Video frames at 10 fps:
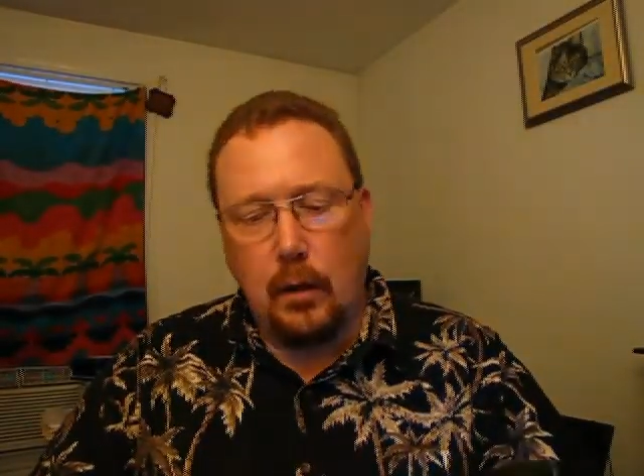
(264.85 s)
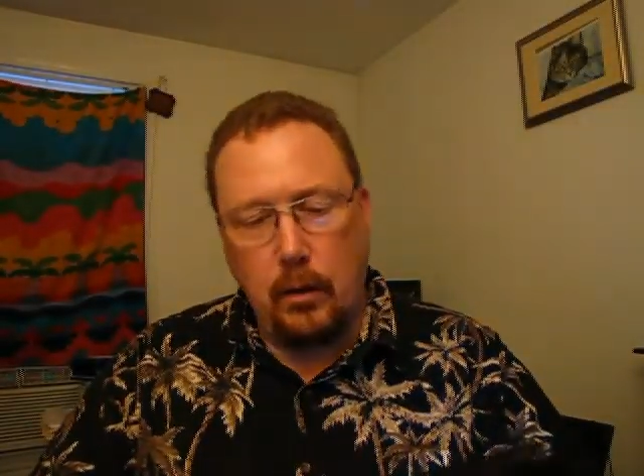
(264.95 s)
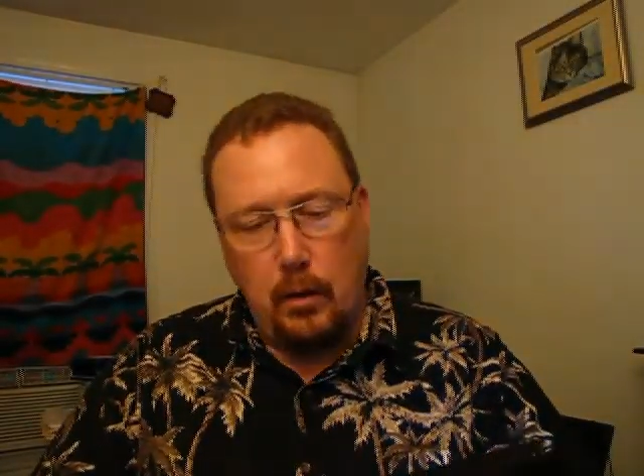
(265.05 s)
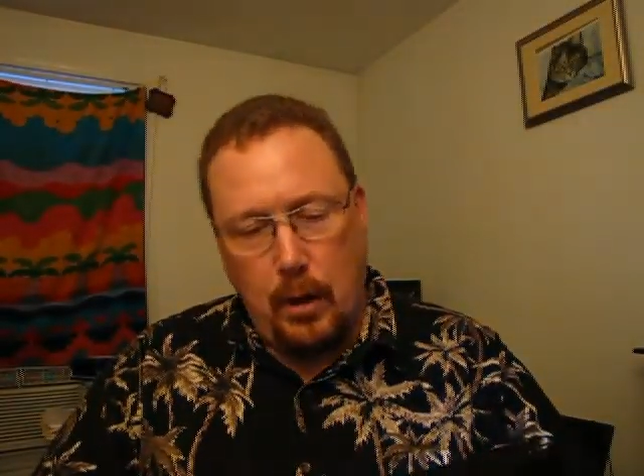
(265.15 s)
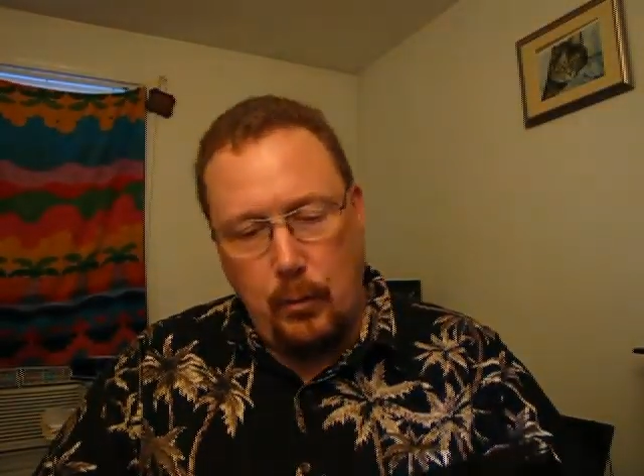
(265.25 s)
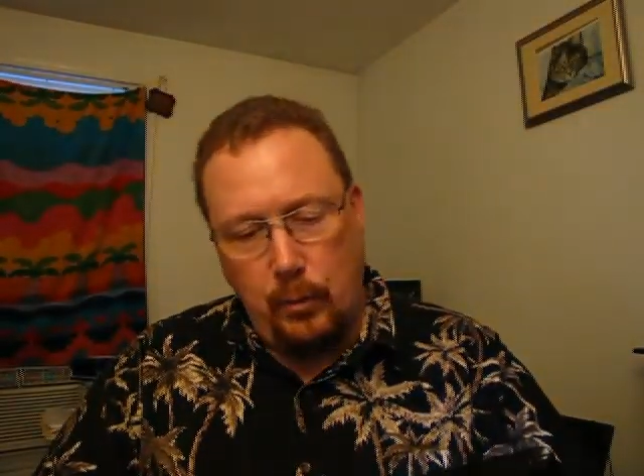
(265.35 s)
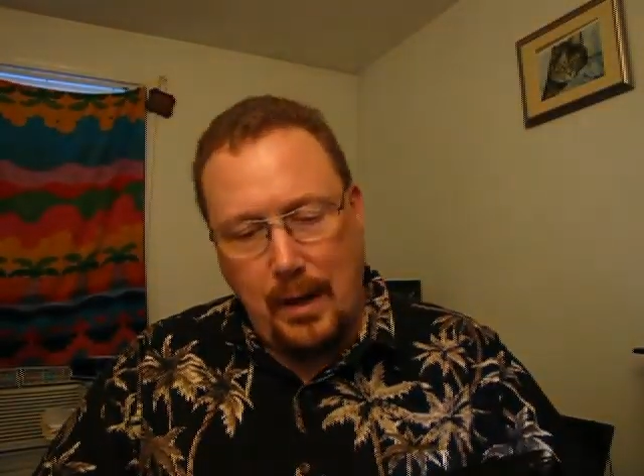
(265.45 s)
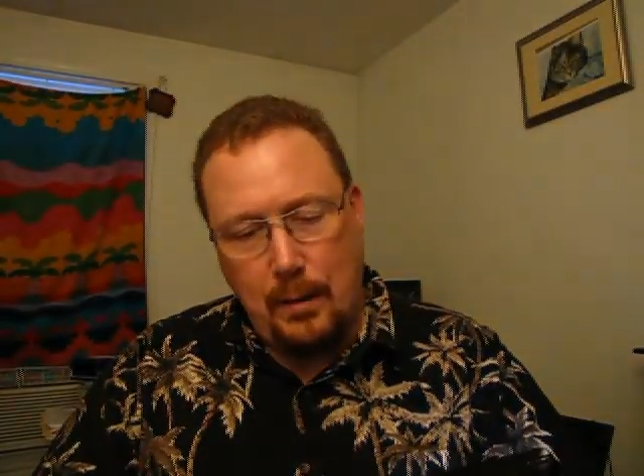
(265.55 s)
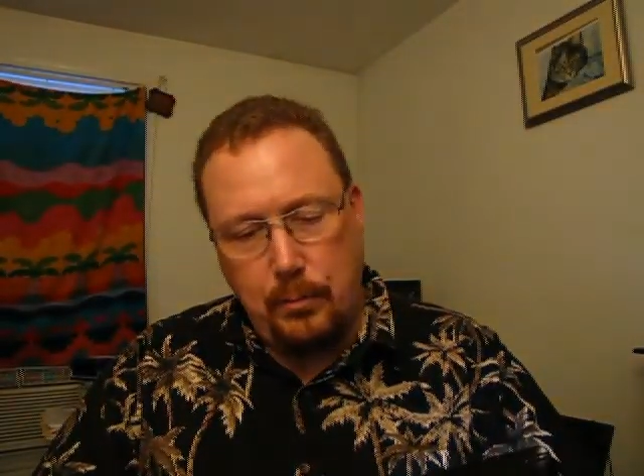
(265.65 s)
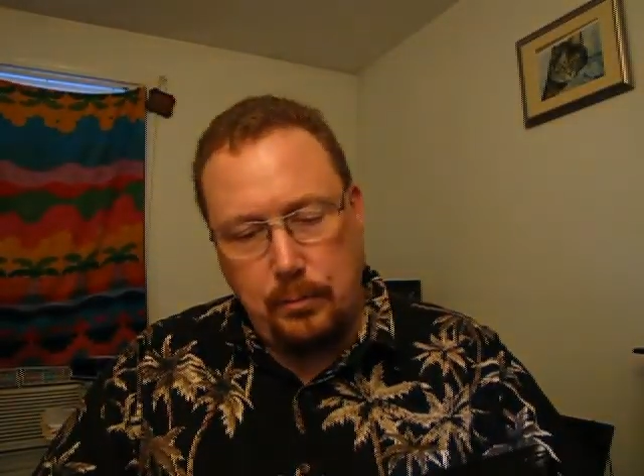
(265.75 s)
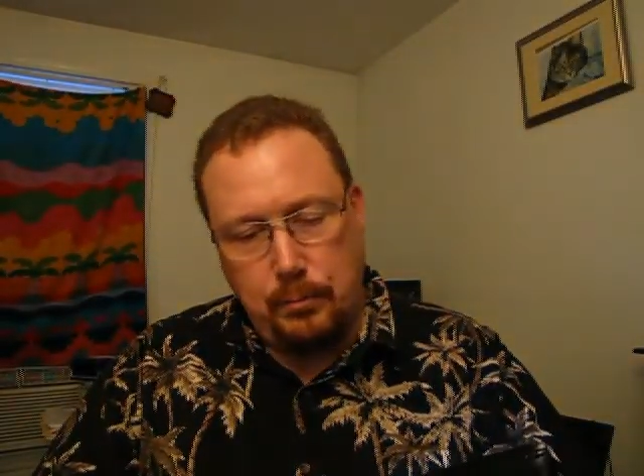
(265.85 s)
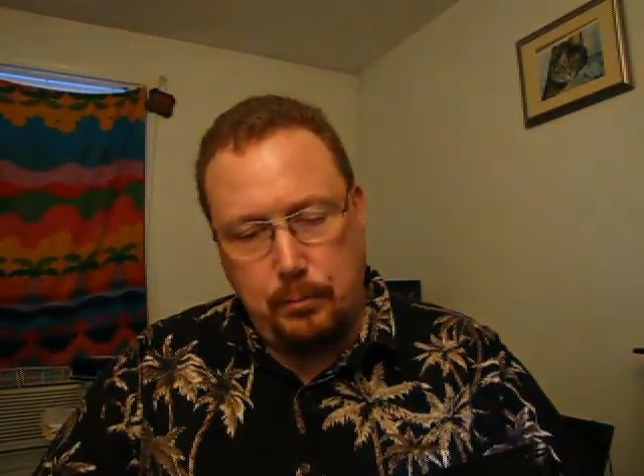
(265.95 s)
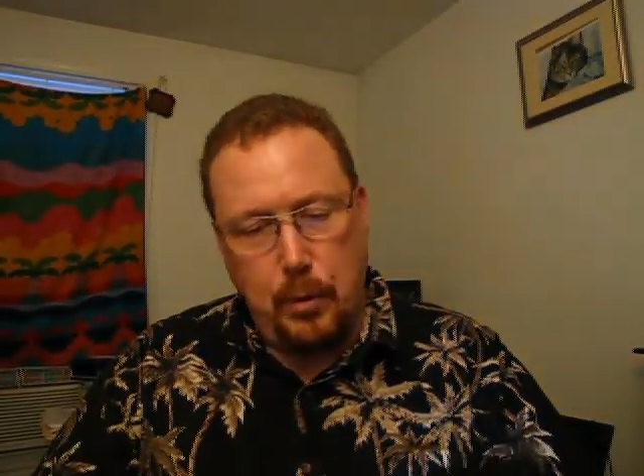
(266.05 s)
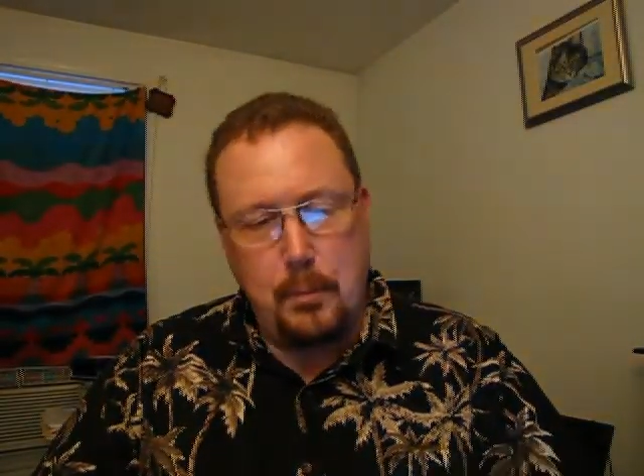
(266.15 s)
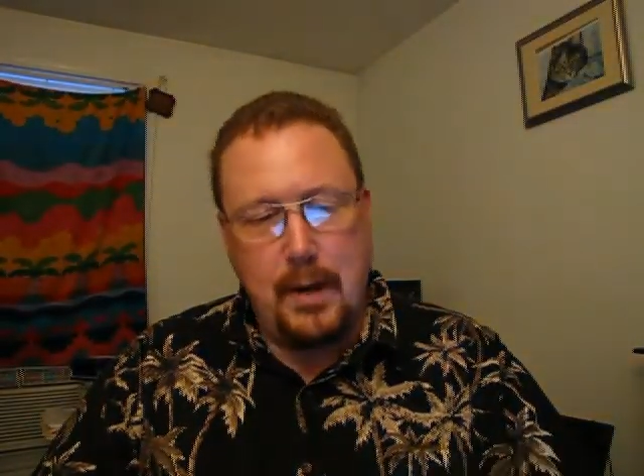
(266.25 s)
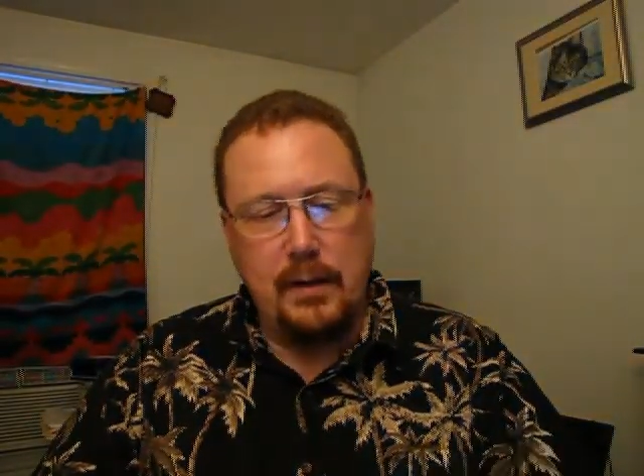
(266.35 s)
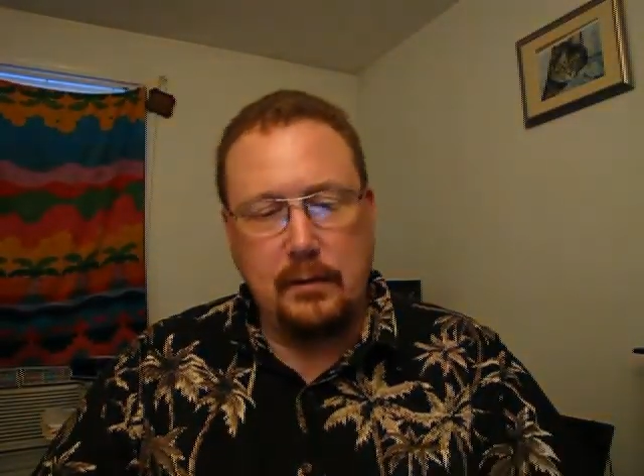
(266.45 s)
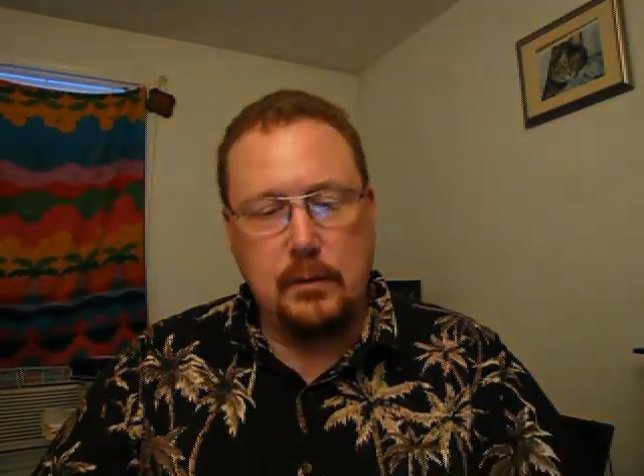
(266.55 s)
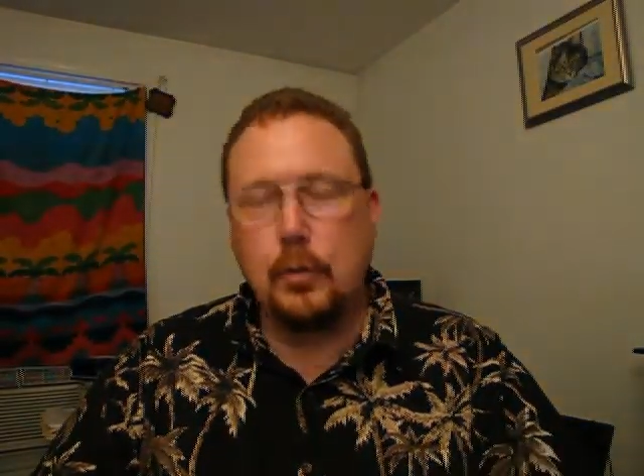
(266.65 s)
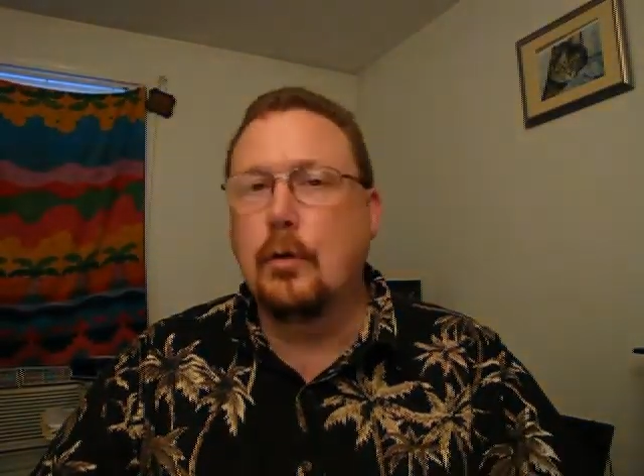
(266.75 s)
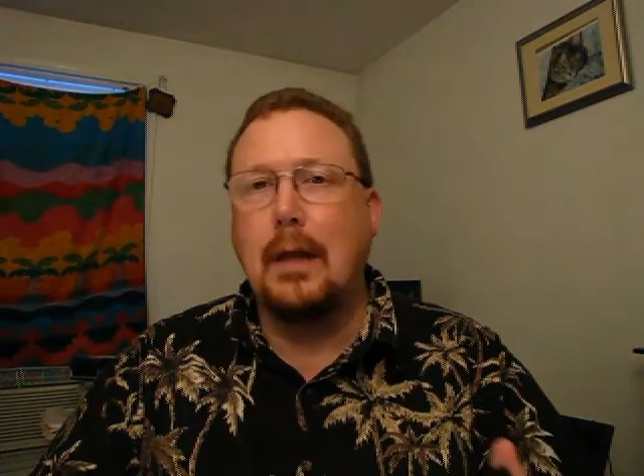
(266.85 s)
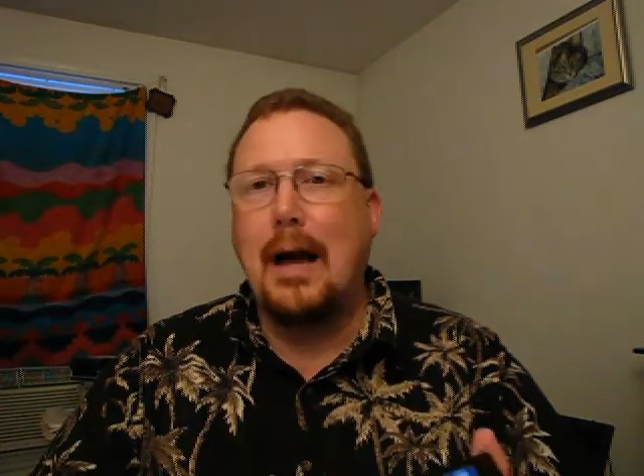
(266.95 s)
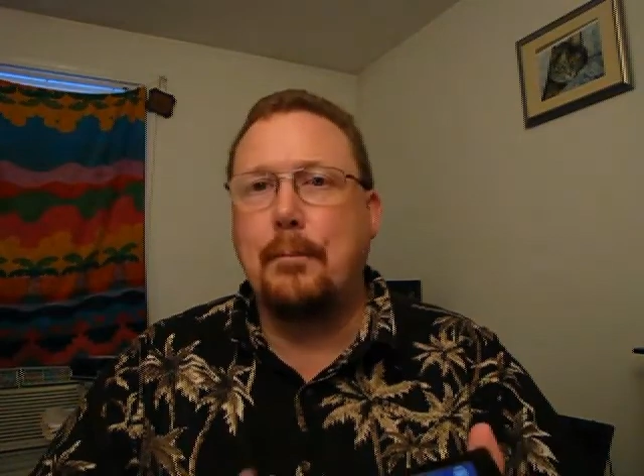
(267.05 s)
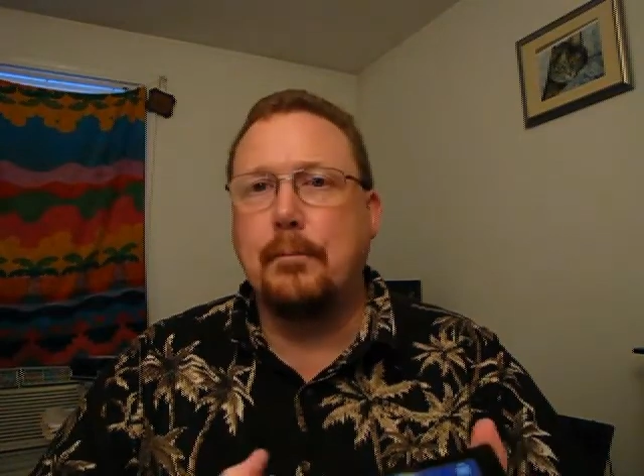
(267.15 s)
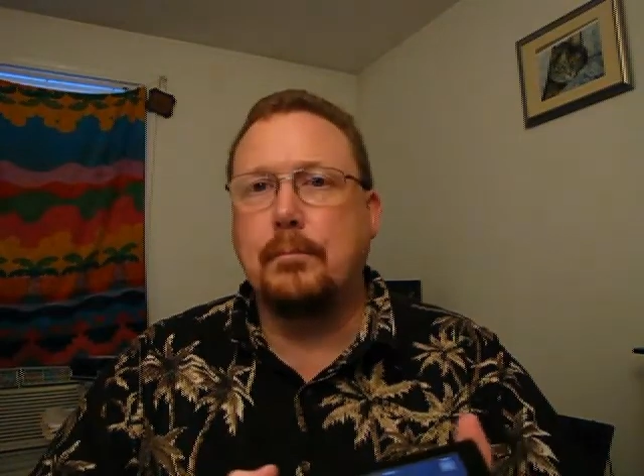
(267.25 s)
although I will not put my Google app